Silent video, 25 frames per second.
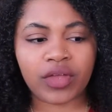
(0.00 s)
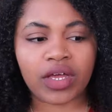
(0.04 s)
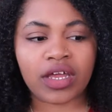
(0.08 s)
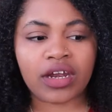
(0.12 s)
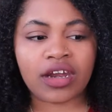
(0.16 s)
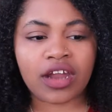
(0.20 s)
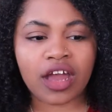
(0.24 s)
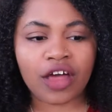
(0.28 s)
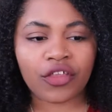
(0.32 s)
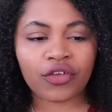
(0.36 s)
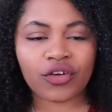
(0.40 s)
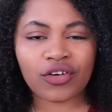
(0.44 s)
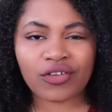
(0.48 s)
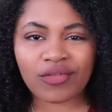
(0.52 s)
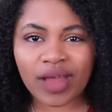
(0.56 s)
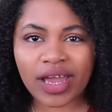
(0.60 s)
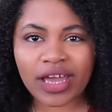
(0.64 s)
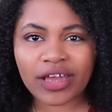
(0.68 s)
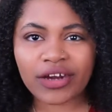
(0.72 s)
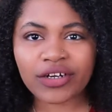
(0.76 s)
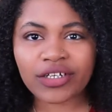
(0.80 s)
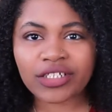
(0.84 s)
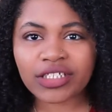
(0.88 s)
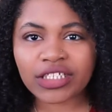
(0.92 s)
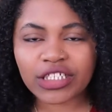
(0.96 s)
another
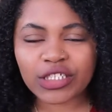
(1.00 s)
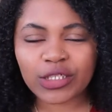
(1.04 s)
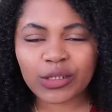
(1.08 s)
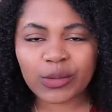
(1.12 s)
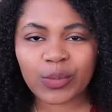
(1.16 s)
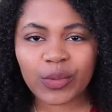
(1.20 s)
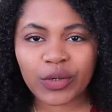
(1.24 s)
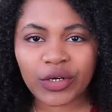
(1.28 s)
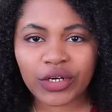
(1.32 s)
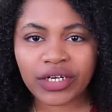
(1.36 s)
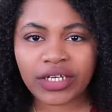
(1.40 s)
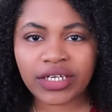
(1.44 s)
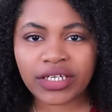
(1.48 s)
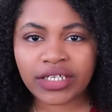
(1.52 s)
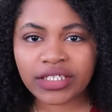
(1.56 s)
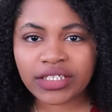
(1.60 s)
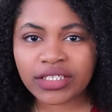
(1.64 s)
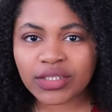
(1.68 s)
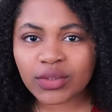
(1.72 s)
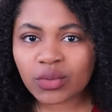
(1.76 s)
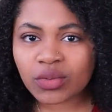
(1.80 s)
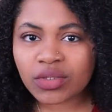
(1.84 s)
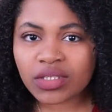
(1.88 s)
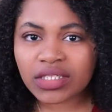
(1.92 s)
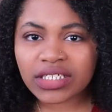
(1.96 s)
writer's
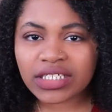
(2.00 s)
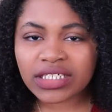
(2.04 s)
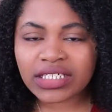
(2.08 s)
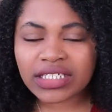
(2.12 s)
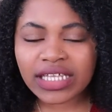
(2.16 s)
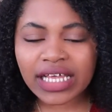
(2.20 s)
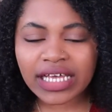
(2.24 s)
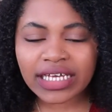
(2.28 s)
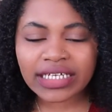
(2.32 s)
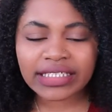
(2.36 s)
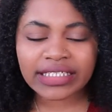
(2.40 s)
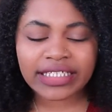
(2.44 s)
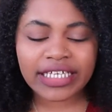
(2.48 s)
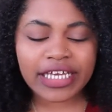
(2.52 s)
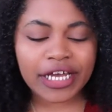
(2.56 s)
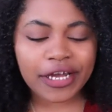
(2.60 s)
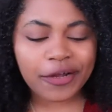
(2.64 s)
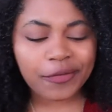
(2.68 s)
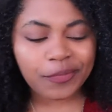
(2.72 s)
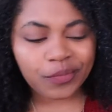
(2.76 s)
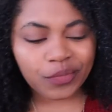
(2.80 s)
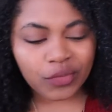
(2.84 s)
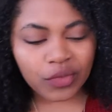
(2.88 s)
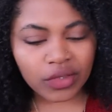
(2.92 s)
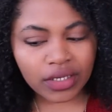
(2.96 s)
experience with dyslexia.